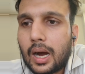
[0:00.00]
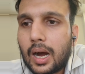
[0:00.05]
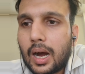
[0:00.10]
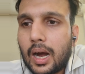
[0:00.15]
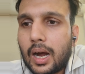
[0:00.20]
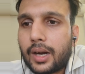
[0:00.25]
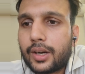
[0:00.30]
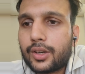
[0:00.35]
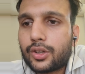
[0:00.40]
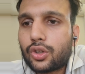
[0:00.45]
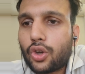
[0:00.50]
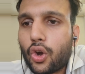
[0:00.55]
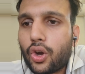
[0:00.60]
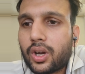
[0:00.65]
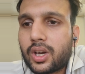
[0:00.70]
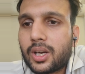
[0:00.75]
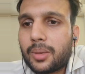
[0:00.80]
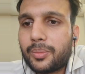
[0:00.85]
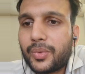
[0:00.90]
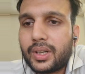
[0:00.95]

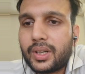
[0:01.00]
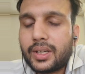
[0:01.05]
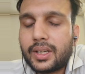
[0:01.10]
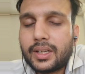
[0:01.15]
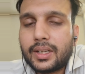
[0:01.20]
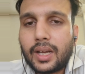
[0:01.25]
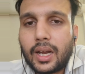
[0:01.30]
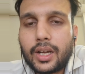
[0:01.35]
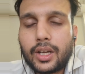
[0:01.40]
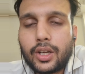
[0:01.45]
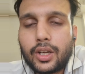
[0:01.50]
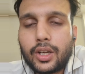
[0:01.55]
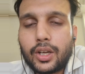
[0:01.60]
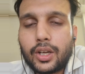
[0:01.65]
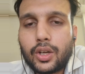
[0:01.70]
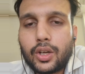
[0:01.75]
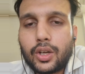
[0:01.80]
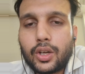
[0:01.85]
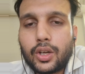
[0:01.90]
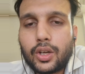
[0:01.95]
Hartog Committee
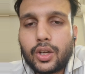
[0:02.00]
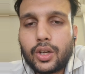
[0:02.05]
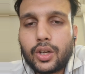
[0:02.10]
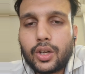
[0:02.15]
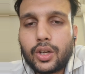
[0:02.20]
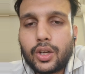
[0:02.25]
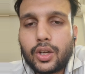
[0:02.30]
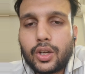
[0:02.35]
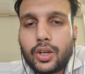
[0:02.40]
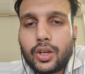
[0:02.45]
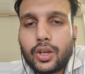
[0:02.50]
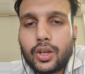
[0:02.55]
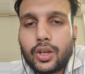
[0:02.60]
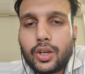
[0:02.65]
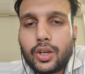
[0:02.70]
1929, an